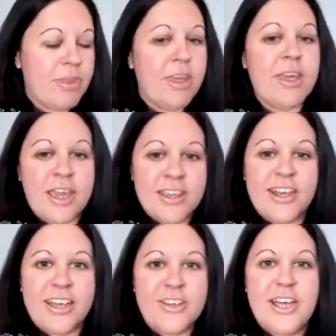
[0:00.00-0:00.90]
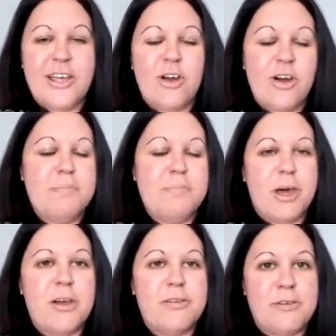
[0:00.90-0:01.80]
Yeah, and then I got the
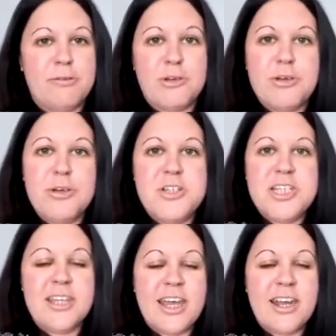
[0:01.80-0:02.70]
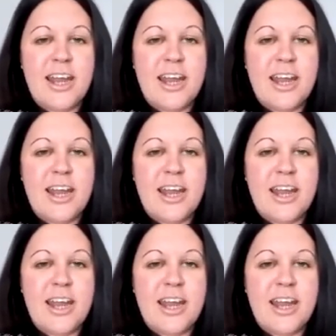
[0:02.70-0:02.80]
bug for recruiting then.